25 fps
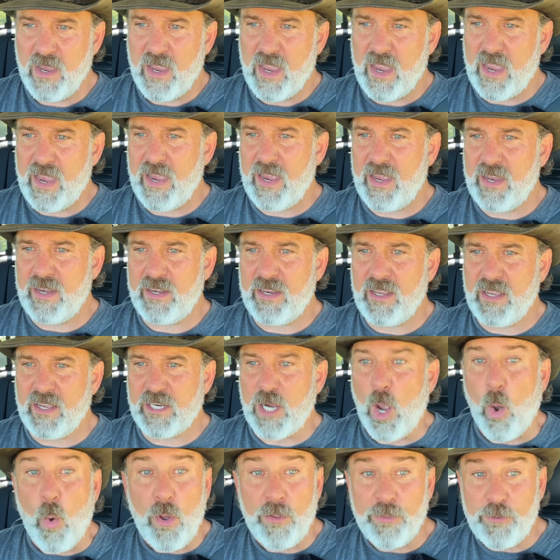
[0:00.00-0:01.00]
and
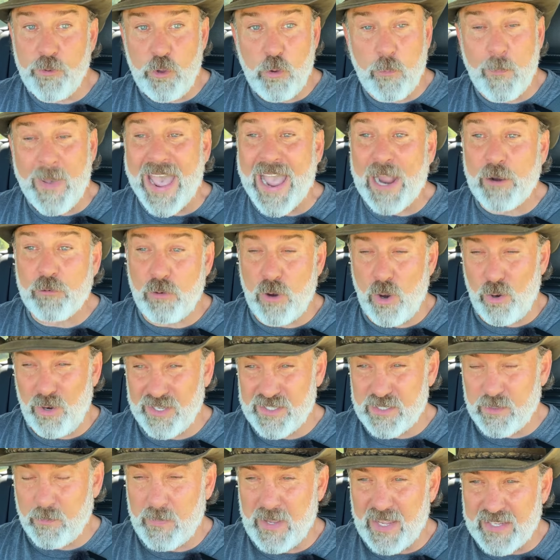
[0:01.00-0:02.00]
going through the back road.
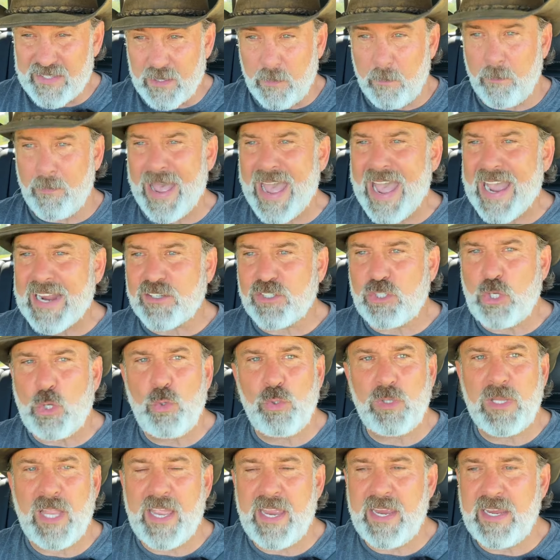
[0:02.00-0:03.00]
It's a back
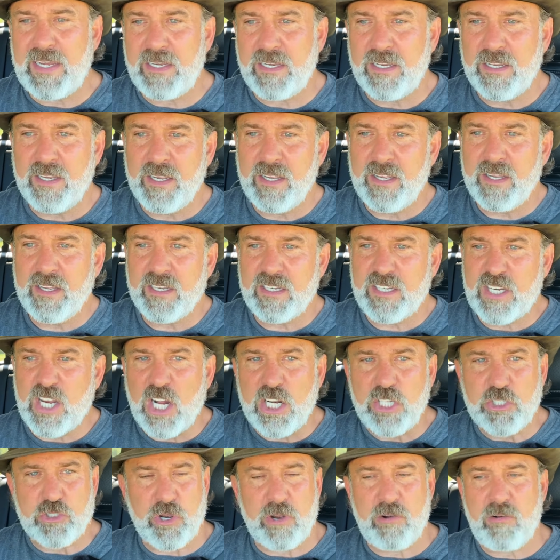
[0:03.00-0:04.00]
two-lane
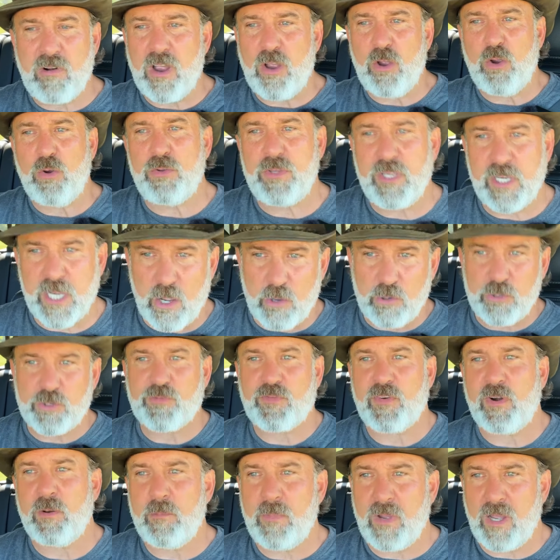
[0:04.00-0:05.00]
country road that goes
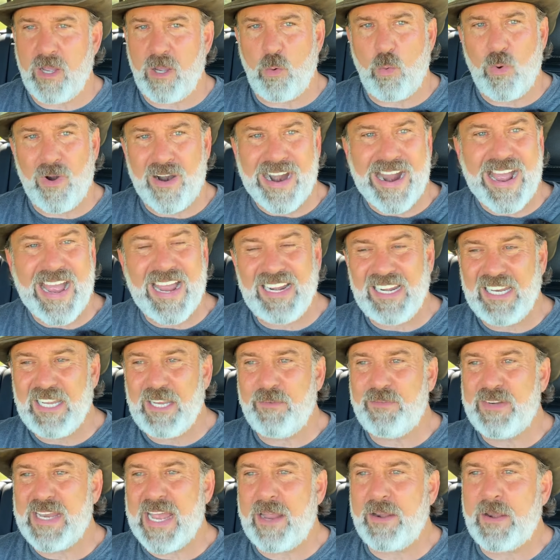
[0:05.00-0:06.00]
from where I
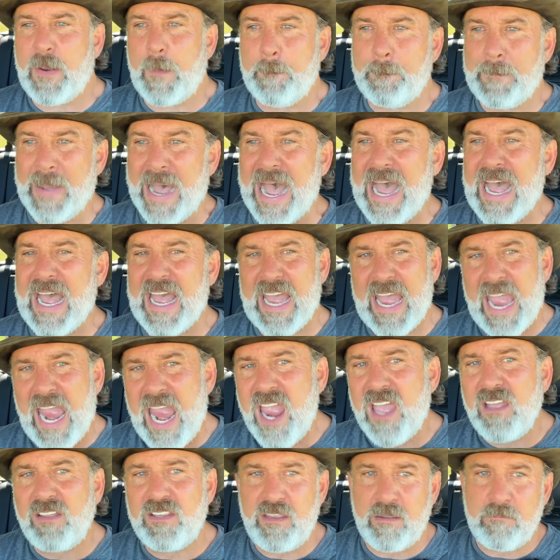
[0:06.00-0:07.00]
live down to
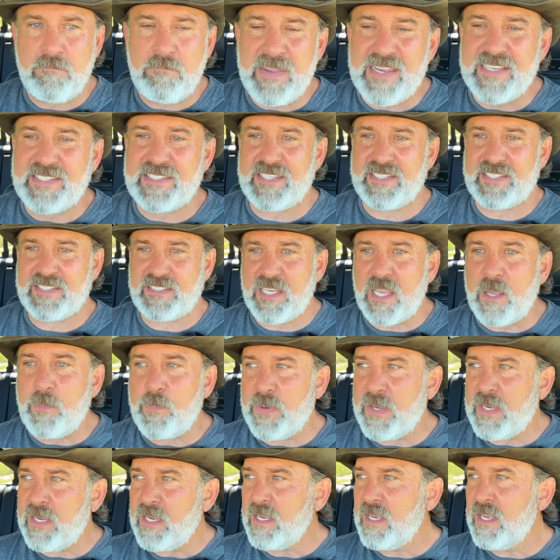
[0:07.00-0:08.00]
Byhalia,
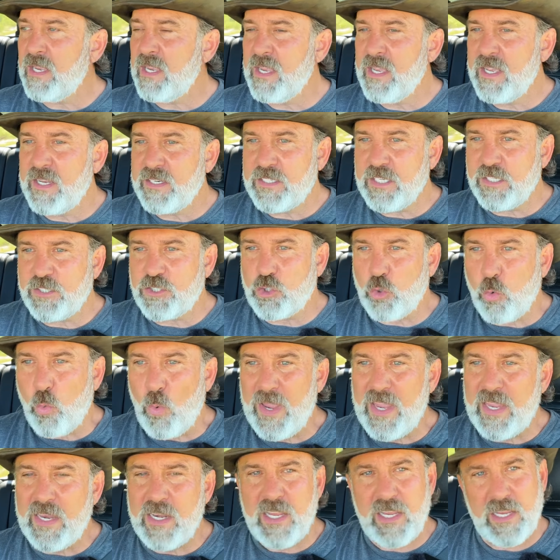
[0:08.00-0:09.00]
Mississippi, to
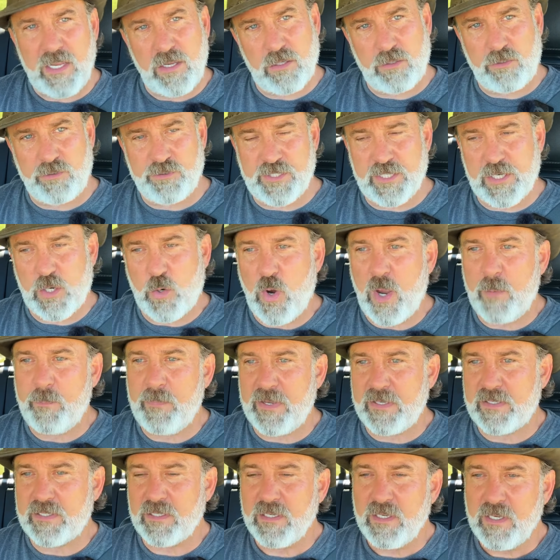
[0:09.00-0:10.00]
Twin Hills
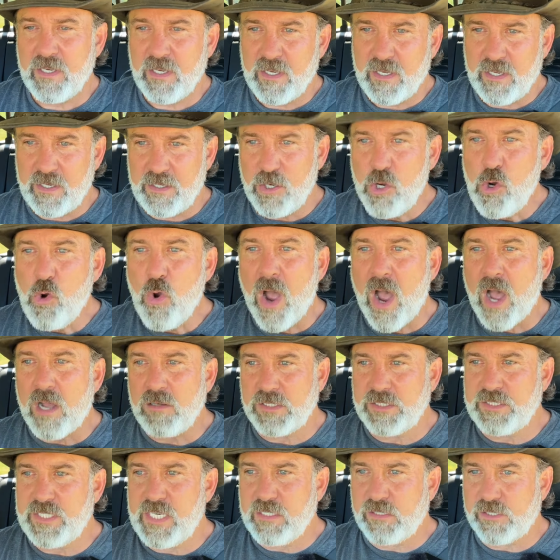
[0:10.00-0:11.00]
Equipment, a New
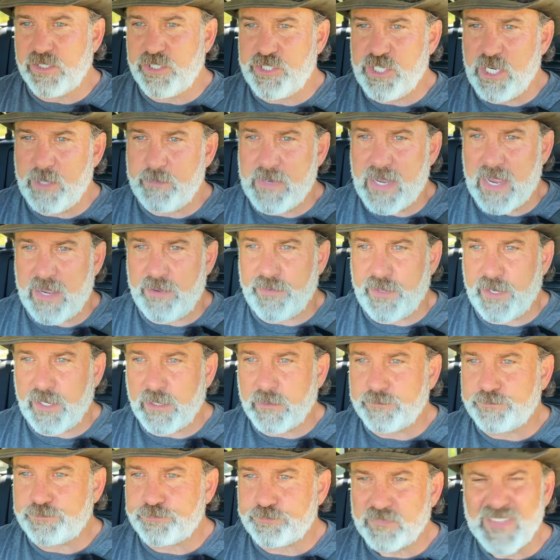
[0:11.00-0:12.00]
Holland dealership down there,
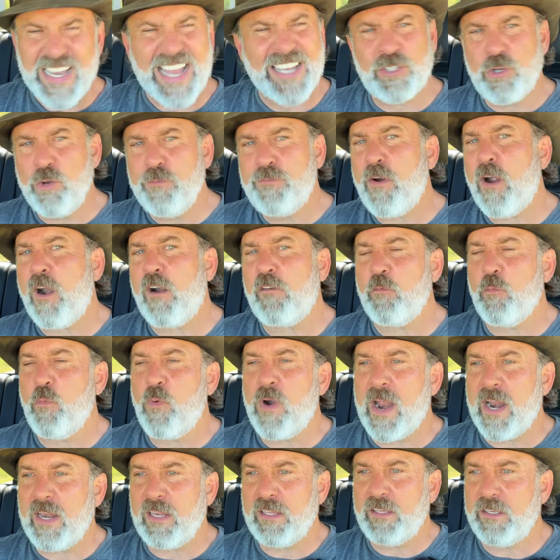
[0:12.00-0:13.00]
not too far from
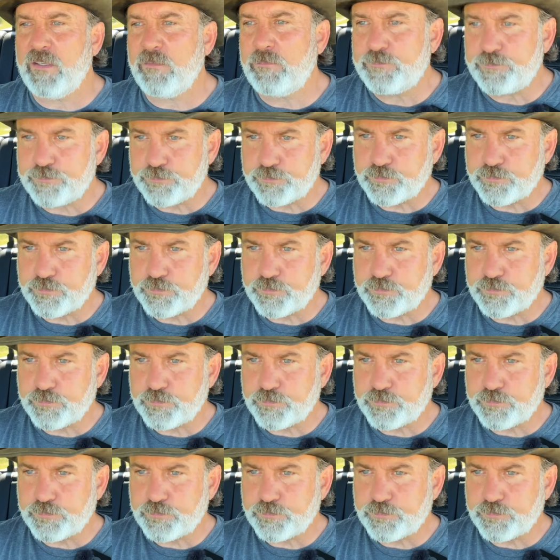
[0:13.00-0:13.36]
where I live.